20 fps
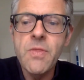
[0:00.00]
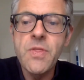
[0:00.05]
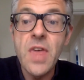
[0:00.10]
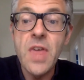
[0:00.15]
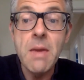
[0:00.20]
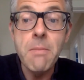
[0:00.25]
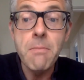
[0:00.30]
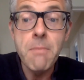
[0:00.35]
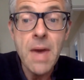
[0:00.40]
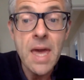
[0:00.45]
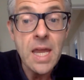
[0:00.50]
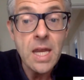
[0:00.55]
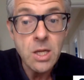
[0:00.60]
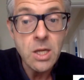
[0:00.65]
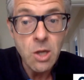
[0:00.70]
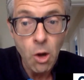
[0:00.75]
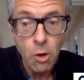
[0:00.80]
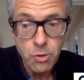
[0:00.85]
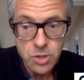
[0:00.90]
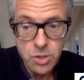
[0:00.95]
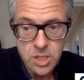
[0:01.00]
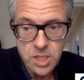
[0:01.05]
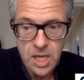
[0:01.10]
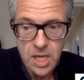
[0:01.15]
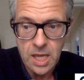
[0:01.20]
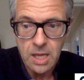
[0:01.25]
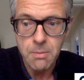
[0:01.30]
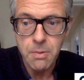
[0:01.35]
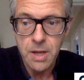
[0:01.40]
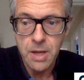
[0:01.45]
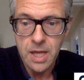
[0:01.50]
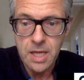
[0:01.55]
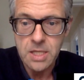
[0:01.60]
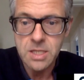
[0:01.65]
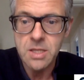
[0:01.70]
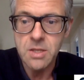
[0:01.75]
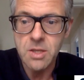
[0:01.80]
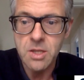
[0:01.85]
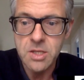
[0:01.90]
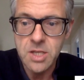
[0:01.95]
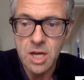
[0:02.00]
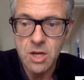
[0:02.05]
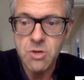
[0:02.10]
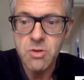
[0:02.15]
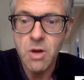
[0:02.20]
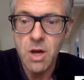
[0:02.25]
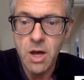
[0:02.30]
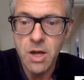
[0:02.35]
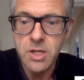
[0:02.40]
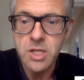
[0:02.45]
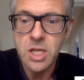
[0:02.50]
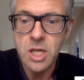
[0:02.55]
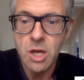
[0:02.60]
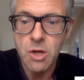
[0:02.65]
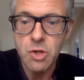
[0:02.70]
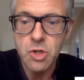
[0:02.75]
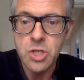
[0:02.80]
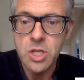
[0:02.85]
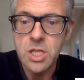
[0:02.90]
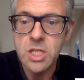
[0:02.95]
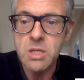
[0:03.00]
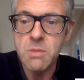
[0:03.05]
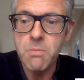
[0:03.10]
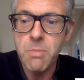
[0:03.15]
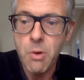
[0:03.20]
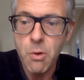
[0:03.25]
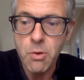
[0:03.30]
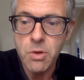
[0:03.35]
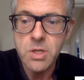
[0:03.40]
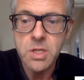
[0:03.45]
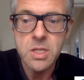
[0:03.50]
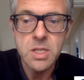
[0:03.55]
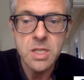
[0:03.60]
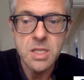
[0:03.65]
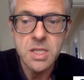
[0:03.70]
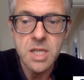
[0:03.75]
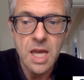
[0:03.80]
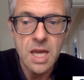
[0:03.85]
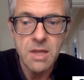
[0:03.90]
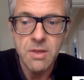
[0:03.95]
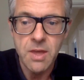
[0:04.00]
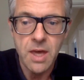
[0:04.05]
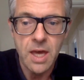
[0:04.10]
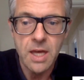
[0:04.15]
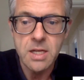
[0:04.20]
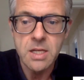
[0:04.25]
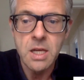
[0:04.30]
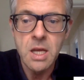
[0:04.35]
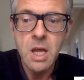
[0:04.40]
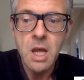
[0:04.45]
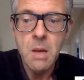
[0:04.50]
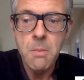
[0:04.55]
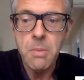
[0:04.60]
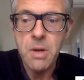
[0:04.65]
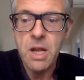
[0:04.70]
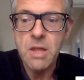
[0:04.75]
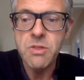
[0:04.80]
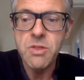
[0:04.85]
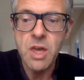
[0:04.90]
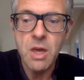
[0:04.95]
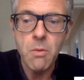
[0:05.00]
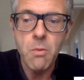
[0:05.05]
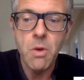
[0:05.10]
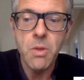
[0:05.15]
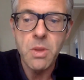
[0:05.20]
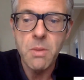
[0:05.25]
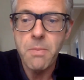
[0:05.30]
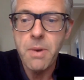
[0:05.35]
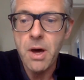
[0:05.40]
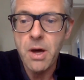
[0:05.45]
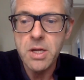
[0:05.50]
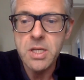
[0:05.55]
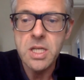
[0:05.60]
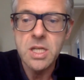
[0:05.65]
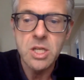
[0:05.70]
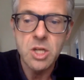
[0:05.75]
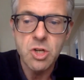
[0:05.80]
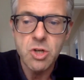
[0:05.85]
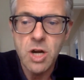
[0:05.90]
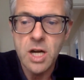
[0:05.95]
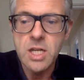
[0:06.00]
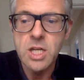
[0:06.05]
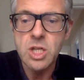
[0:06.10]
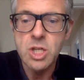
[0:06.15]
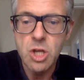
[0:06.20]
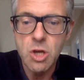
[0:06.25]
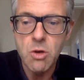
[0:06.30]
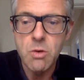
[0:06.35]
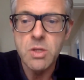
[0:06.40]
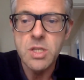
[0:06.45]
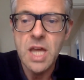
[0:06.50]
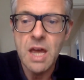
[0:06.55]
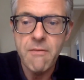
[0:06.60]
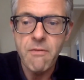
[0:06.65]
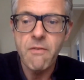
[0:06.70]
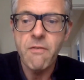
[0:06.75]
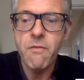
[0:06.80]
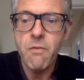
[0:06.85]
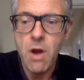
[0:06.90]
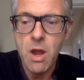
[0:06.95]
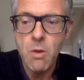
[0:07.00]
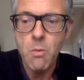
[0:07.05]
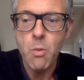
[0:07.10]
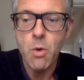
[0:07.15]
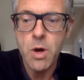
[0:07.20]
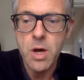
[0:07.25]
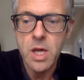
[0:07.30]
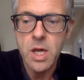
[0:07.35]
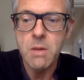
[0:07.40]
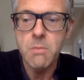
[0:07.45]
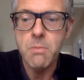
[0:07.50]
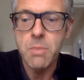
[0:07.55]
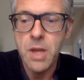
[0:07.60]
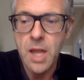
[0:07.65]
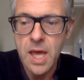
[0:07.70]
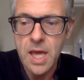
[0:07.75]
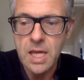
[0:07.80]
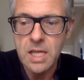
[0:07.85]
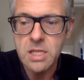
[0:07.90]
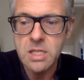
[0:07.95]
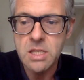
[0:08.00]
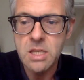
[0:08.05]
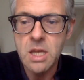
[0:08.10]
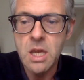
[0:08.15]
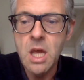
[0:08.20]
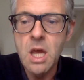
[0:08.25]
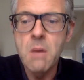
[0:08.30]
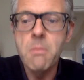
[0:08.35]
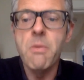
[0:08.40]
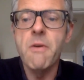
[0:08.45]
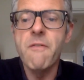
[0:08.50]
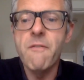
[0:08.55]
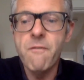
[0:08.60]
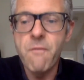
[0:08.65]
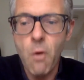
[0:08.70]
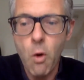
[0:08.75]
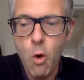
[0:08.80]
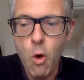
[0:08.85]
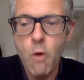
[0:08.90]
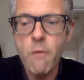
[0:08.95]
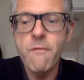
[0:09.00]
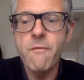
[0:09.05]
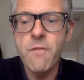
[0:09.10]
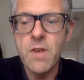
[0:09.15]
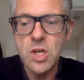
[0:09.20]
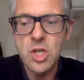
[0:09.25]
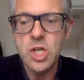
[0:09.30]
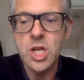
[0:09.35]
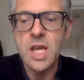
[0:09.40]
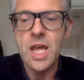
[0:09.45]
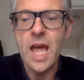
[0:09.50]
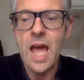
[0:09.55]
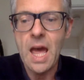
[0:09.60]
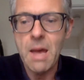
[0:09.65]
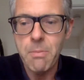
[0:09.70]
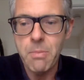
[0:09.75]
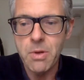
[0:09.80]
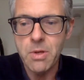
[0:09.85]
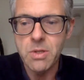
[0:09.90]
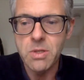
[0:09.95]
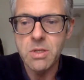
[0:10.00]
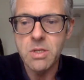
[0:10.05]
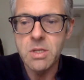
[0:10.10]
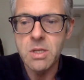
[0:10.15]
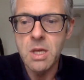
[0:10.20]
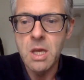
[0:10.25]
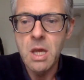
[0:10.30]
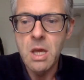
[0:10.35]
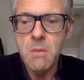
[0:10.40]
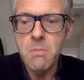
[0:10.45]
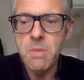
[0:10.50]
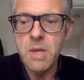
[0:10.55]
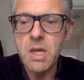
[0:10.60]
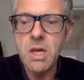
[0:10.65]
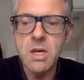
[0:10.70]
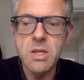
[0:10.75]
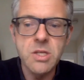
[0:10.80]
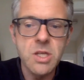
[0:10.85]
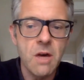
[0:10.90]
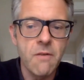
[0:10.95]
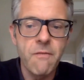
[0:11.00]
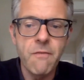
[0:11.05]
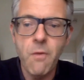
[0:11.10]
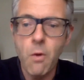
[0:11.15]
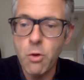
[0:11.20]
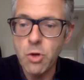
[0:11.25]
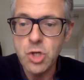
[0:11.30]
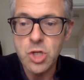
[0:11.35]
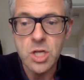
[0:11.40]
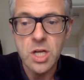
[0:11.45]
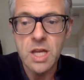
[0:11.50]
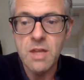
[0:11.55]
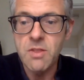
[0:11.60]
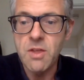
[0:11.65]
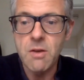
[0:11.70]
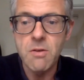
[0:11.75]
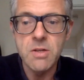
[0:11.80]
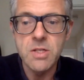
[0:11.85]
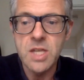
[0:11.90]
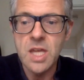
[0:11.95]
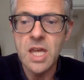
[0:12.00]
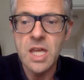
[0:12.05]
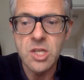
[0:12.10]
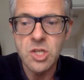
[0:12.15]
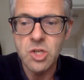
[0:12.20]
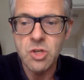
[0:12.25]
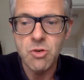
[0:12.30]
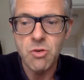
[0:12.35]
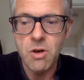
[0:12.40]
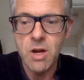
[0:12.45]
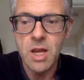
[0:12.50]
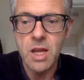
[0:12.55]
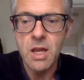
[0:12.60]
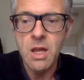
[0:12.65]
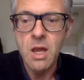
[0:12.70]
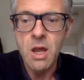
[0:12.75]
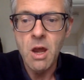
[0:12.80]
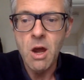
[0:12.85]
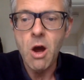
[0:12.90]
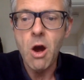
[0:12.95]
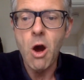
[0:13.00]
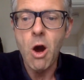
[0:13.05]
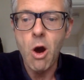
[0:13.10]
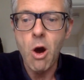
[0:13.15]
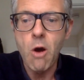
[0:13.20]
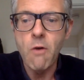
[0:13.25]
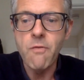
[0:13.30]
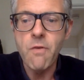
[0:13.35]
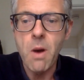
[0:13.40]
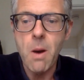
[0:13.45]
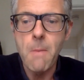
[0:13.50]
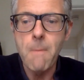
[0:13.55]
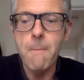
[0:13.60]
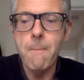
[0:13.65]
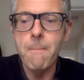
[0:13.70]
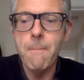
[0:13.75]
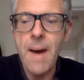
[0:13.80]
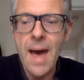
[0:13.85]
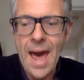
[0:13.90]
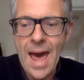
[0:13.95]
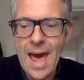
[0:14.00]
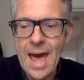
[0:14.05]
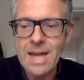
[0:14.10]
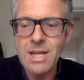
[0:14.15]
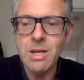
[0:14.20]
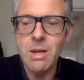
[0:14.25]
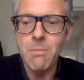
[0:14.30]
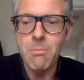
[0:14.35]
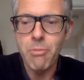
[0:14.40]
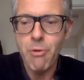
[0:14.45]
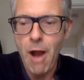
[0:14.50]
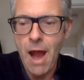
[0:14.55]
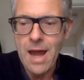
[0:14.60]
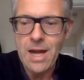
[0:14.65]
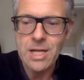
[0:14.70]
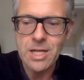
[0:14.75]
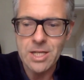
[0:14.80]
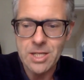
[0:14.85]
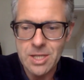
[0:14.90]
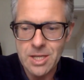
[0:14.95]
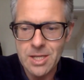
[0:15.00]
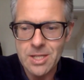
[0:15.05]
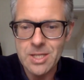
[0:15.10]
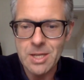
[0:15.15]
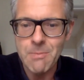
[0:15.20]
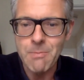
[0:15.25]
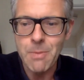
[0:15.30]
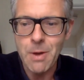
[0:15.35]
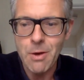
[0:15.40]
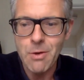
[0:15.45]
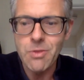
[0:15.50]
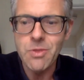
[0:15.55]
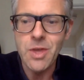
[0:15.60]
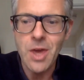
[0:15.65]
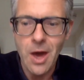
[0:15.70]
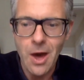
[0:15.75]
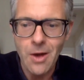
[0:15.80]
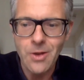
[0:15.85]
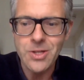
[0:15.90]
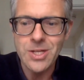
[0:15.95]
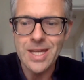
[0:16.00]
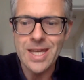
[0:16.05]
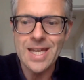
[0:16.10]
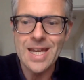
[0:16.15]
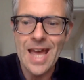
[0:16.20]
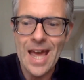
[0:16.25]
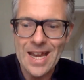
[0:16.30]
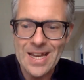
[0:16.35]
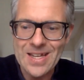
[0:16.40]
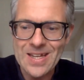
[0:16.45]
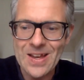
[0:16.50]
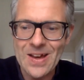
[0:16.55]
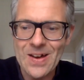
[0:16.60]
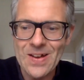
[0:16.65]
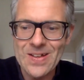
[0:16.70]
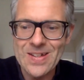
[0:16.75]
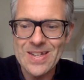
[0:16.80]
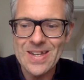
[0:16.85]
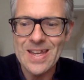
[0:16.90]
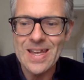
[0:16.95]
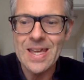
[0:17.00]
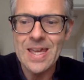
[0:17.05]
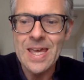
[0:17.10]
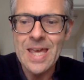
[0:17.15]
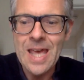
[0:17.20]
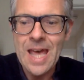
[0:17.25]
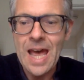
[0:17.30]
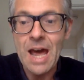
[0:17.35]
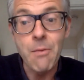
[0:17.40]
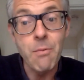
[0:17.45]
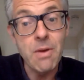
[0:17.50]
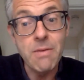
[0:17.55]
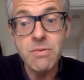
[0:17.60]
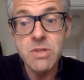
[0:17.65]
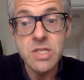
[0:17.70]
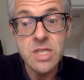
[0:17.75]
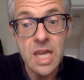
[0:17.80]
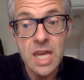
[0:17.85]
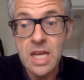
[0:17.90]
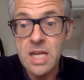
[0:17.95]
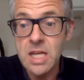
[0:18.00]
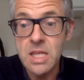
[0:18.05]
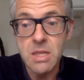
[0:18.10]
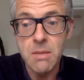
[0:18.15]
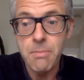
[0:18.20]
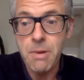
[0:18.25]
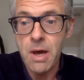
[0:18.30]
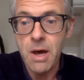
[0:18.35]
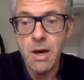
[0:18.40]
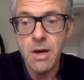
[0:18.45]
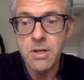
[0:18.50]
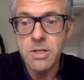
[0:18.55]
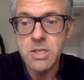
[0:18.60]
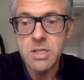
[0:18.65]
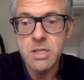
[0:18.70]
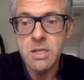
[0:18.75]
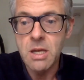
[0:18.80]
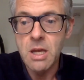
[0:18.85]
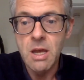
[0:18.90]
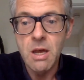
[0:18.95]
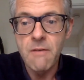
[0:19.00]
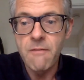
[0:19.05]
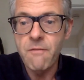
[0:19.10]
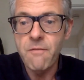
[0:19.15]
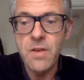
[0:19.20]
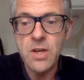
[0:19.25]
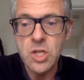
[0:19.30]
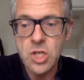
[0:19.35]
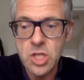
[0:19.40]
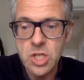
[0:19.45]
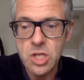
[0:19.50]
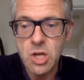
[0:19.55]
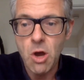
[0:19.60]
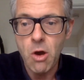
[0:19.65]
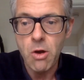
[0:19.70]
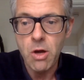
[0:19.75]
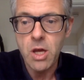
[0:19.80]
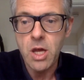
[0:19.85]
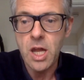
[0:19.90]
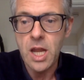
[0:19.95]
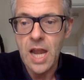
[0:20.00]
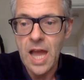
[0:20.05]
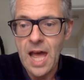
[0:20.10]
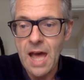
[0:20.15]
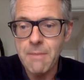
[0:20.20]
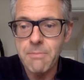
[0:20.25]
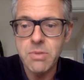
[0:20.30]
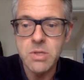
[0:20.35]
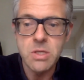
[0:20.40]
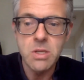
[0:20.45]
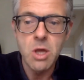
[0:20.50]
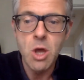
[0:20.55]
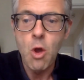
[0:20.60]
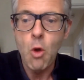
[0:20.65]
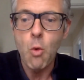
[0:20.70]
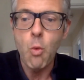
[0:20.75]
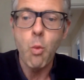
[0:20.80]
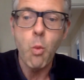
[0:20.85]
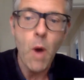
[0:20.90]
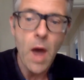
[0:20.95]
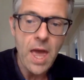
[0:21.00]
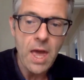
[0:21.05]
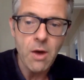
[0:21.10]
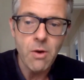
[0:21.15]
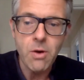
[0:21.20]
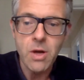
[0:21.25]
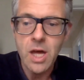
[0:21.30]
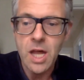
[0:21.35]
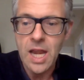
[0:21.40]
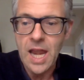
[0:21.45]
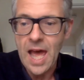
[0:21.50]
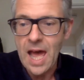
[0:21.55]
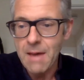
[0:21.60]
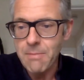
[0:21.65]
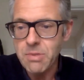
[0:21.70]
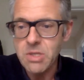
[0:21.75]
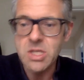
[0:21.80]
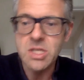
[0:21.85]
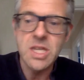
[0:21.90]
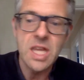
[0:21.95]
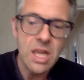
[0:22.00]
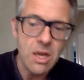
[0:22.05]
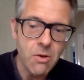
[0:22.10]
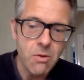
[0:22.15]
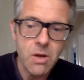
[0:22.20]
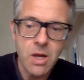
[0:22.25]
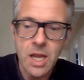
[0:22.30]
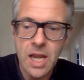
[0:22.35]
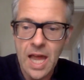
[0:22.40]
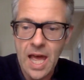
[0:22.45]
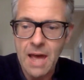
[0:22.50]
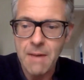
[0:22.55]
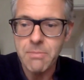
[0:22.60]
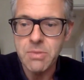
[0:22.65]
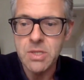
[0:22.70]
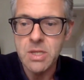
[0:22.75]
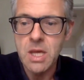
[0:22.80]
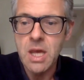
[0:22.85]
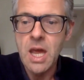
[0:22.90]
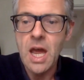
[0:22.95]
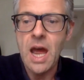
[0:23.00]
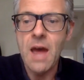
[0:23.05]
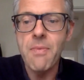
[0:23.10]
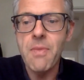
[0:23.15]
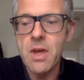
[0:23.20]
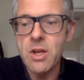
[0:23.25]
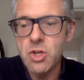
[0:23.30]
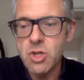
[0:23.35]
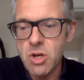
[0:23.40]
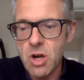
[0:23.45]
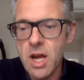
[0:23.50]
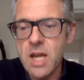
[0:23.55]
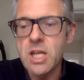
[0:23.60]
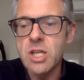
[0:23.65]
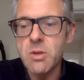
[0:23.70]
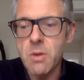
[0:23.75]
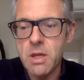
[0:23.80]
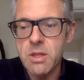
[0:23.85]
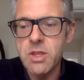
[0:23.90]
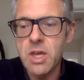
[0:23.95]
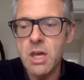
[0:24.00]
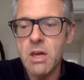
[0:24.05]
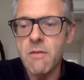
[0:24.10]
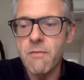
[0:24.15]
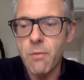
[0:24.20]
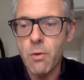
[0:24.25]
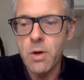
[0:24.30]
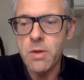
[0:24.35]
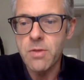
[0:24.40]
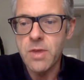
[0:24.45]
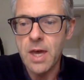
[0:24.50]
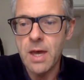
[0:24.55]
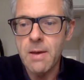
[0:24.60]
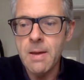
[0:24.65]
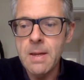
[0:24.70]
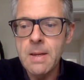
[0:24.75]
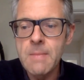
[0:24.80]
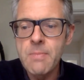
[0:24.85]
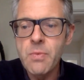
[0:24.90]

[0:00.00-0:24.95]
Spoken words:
They may not take place in the Central Arctic Ocean. It's important to say that. But I think what the parties are trying to do is have a framework in place before fishing happens, because unfortunately there is a history of bad practices in both the Arctic and Antarctic. And we've seen in the past fish stock collapse, whale collapse, seal collapse, and they're trying to, I think, avoid that.